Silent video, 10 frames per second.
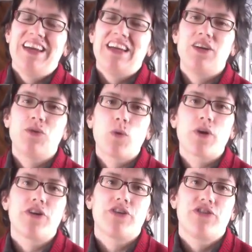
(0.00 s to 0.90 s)
in
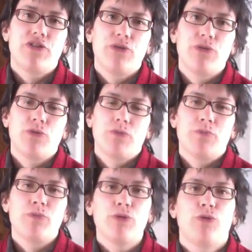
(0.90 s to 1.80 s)
order to
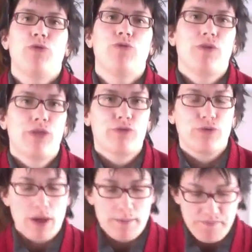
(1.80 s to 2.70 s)
move through
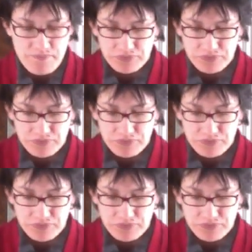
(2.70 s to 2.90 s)
them.